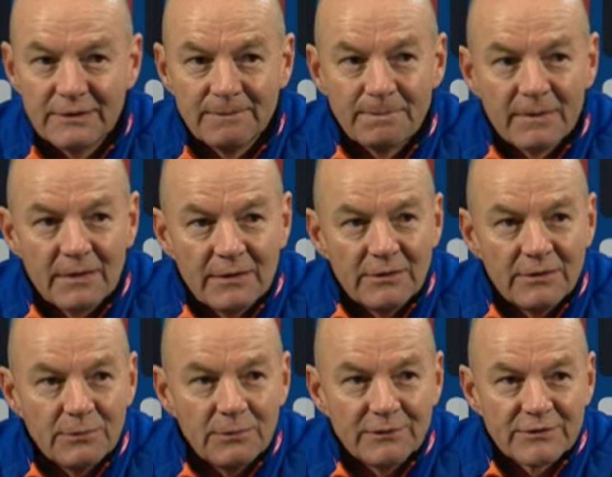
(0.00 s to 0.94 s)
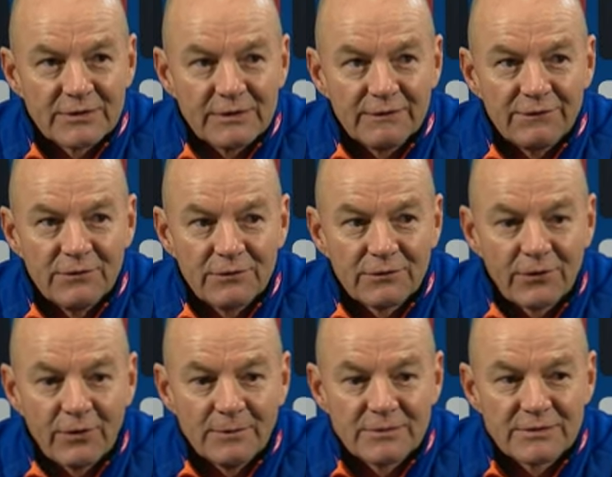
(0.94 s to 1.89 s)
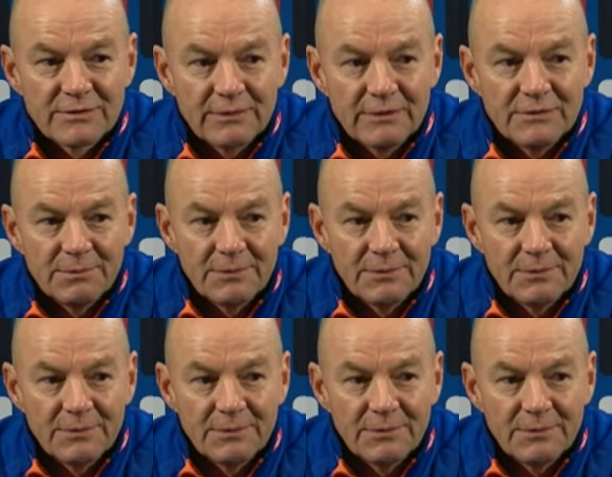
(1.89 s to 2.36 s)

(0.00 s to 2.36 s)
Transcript: And you would have seen a few times his